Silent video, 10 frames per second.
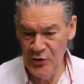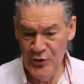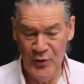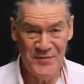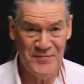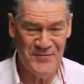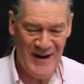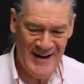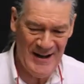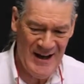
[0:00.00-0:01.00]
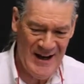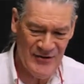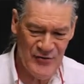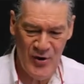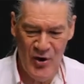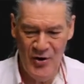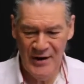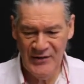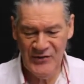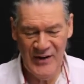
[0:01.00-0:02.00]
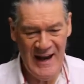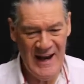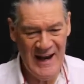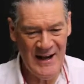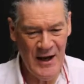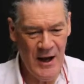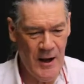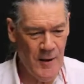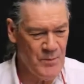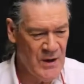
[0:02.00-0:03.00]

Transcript: doing fine line drawings and uh,